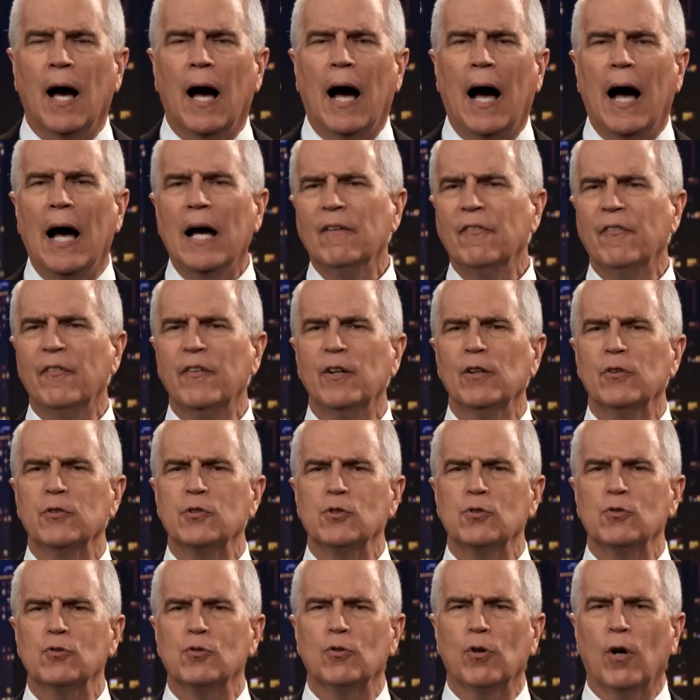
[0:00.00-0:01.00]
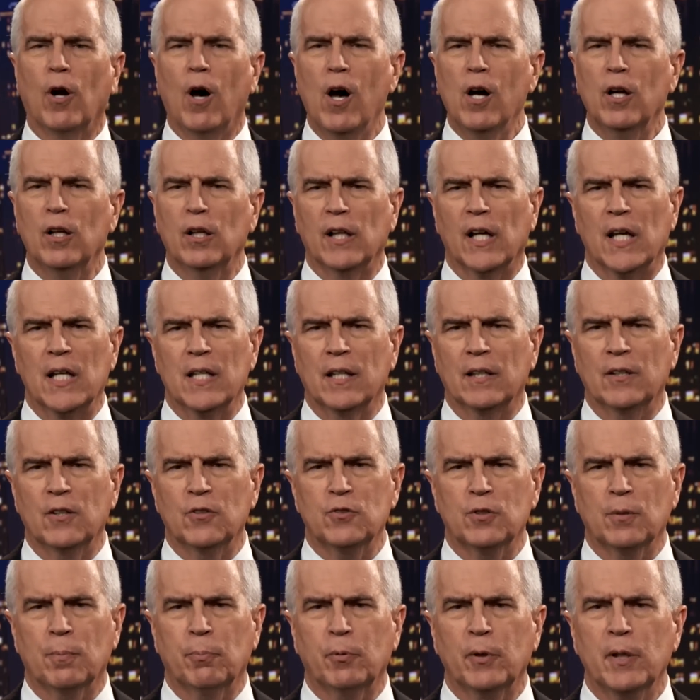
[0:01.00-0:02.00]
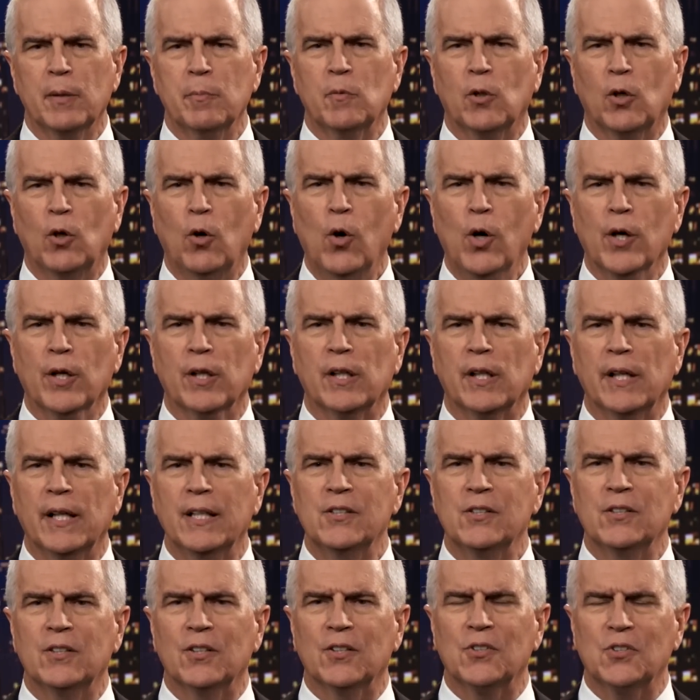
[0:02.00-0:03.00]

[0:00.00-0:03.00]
"I feel strongly that the Supreme Court needs to